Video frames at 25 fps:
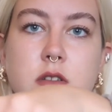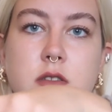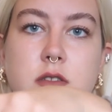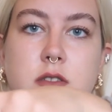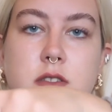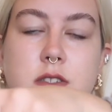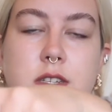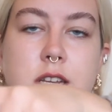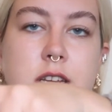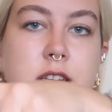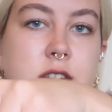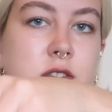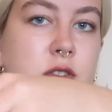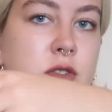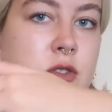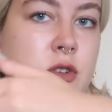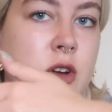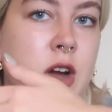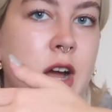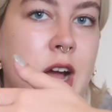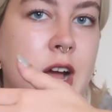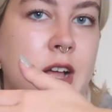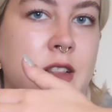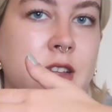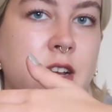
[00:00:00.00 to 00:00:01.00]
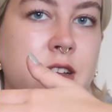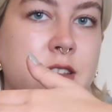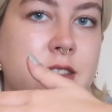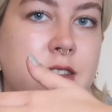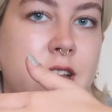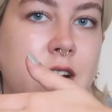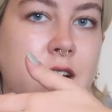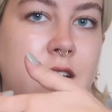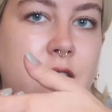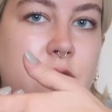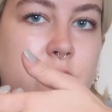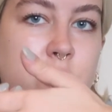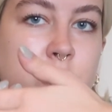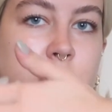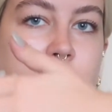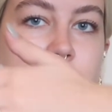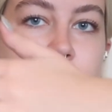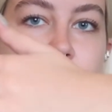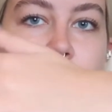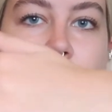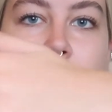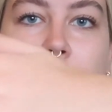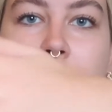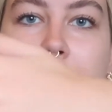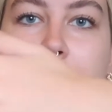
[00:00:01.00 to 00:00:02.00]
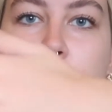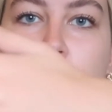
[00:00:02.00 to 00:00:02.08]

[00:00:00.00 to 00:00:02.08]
stays on your hand like that, which I